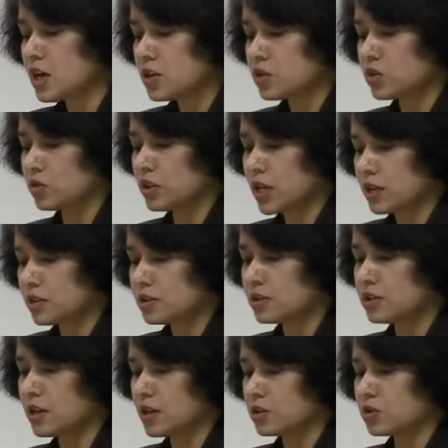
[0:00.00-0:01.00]
So
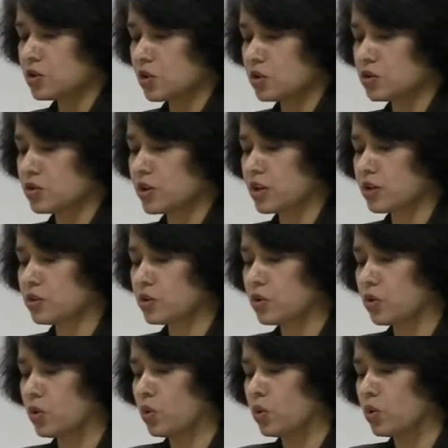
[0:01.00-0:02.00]
that's also another
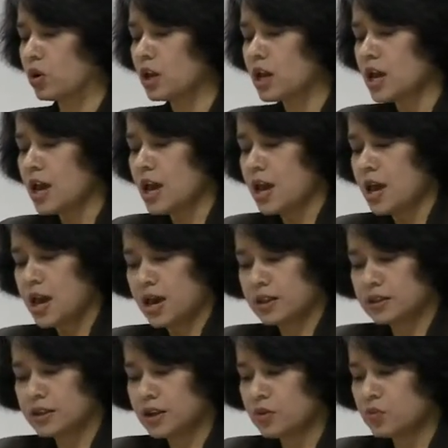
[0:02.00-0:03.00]
goal.
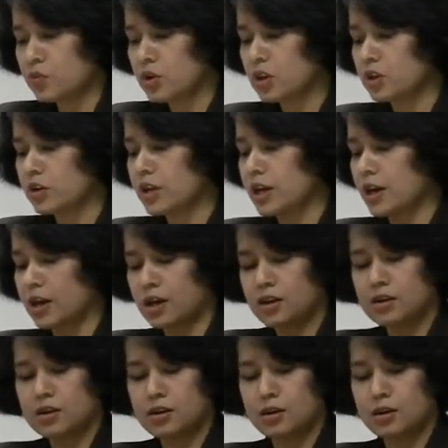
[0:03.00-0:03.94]
And then we look at